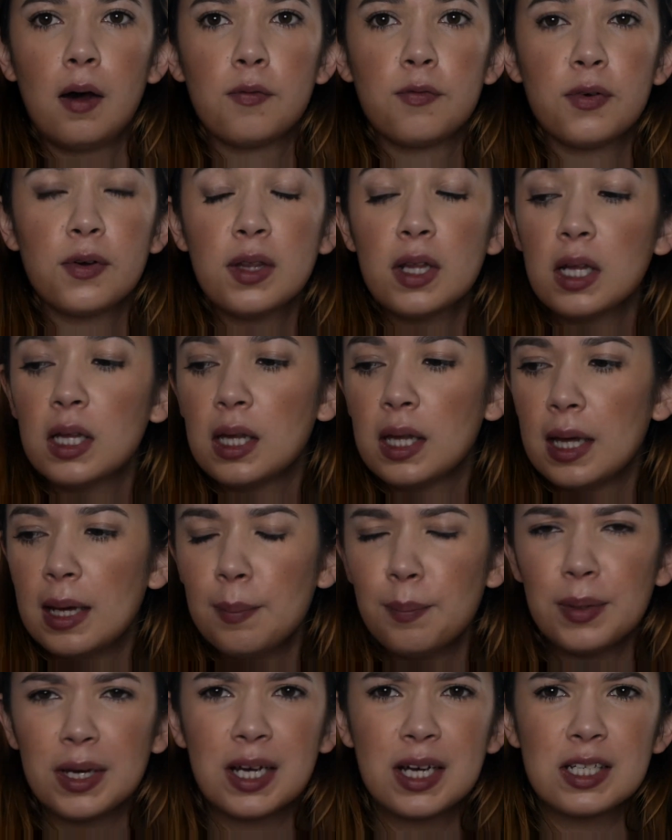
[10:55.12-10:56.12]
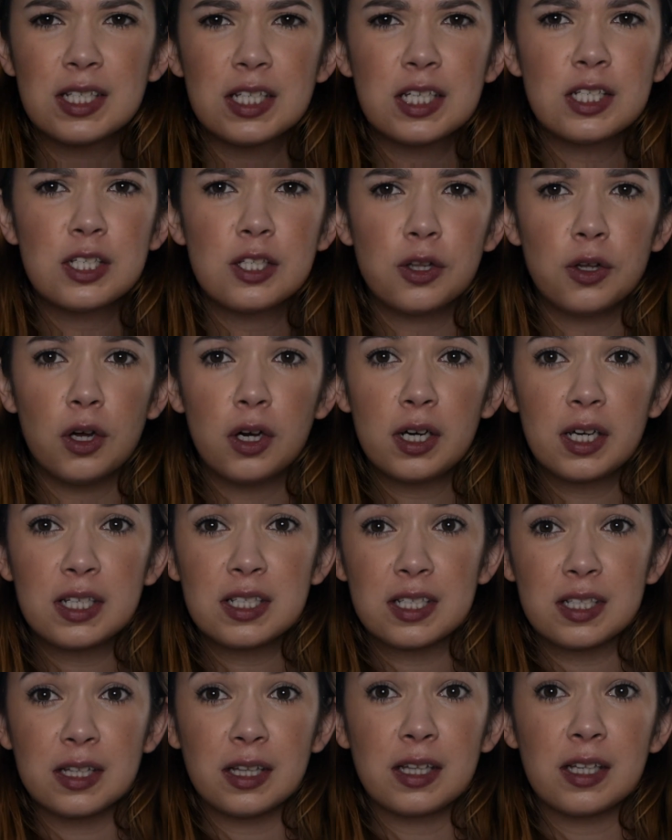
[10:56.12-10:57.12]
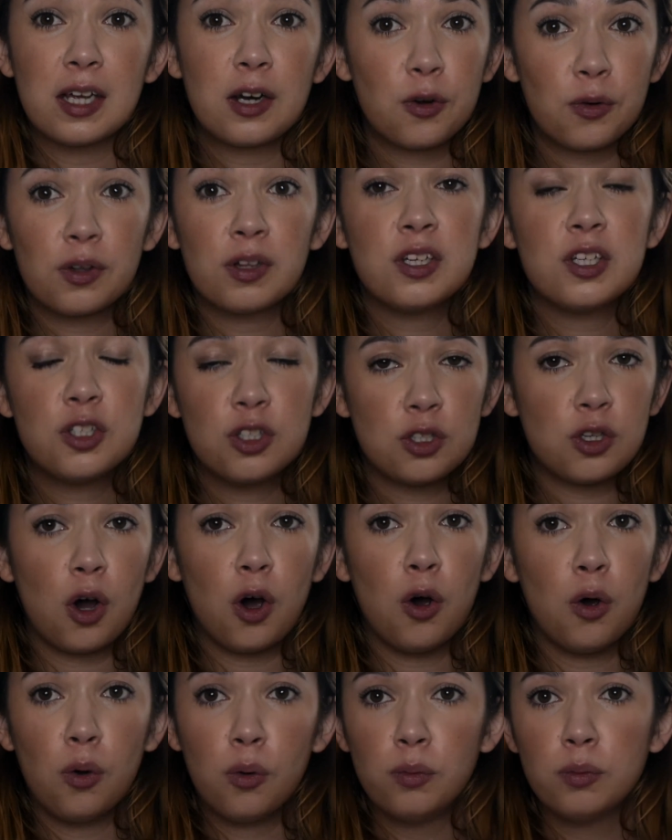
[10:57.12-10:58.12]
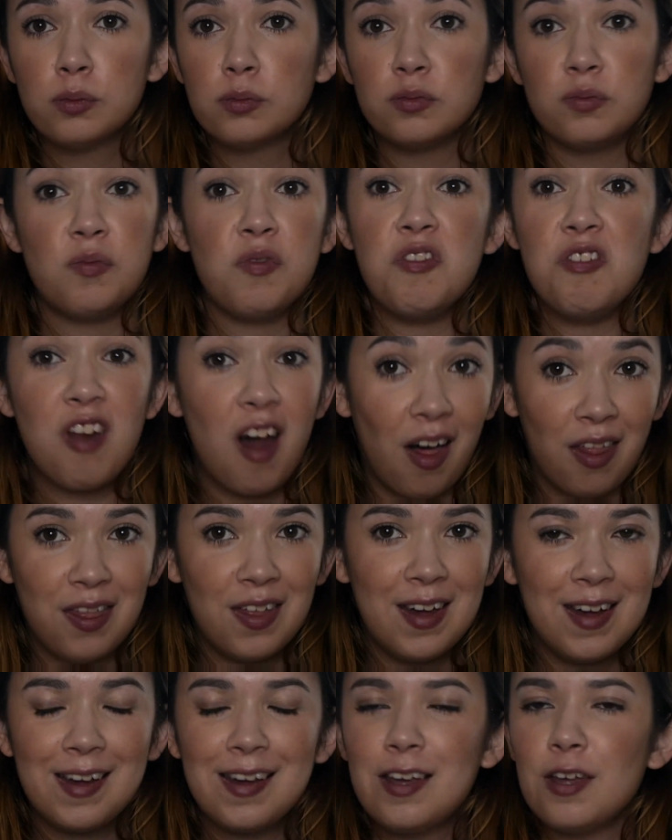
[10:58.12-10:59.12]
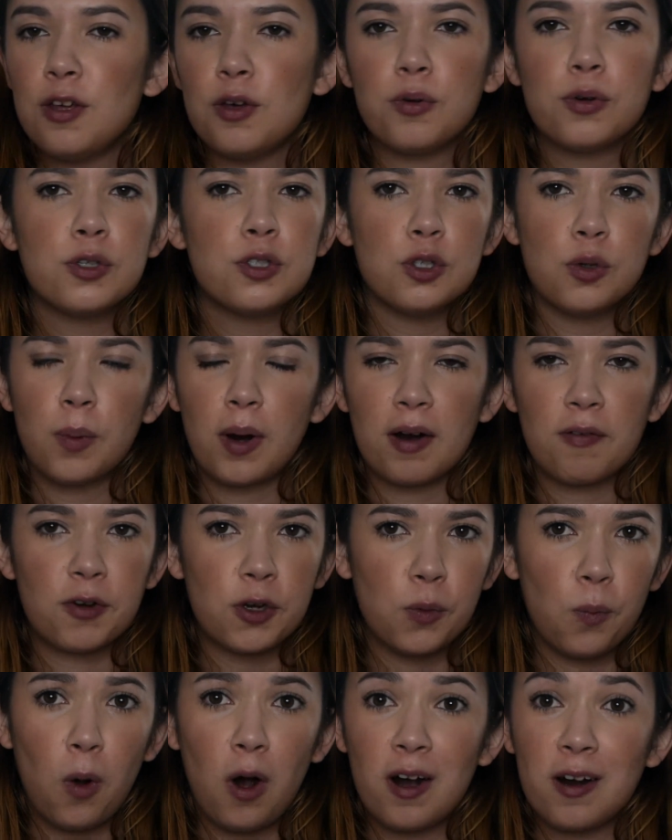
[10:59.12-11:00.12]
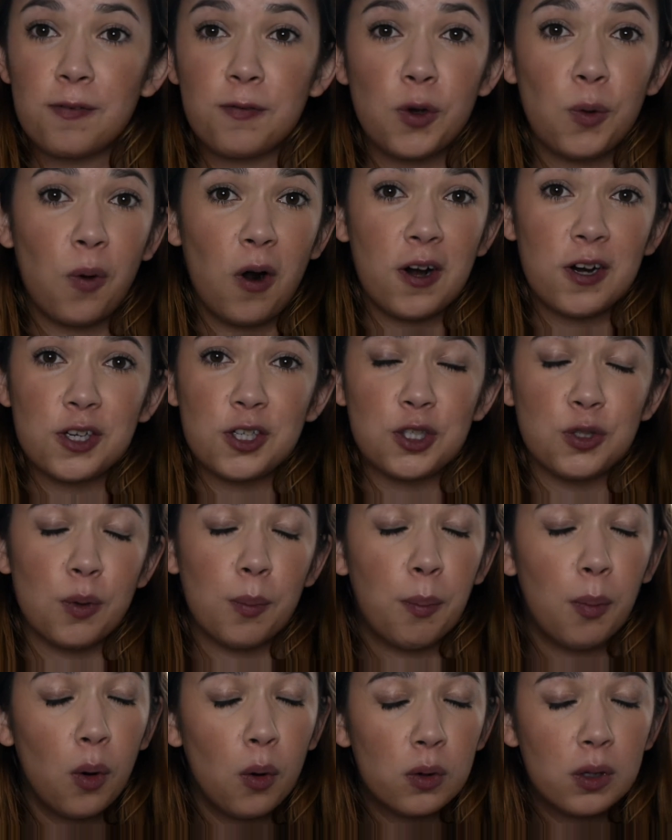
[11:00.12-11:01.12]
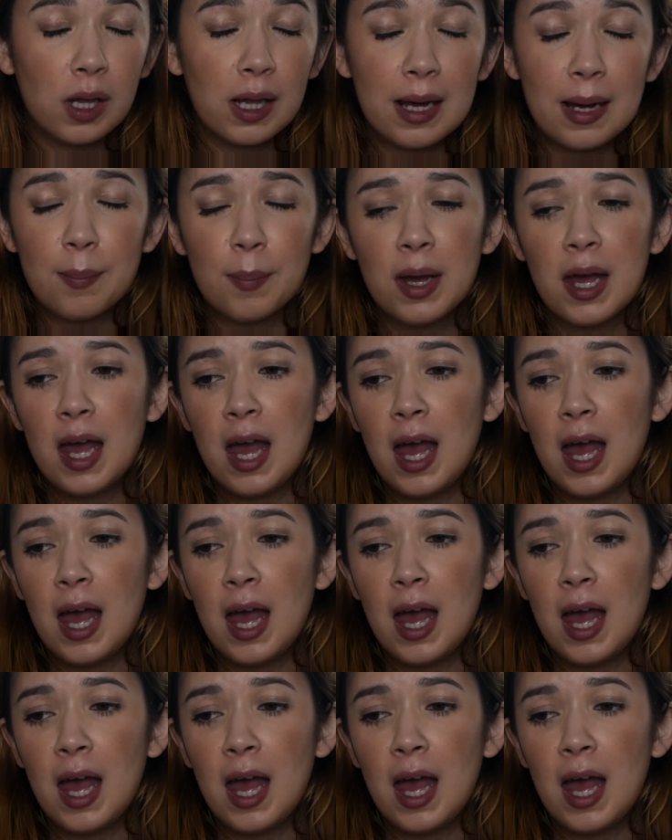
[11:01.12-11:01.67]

For the lip, because this look is literally so nothing, you could do whatever you want. If you wanted to do a bold lip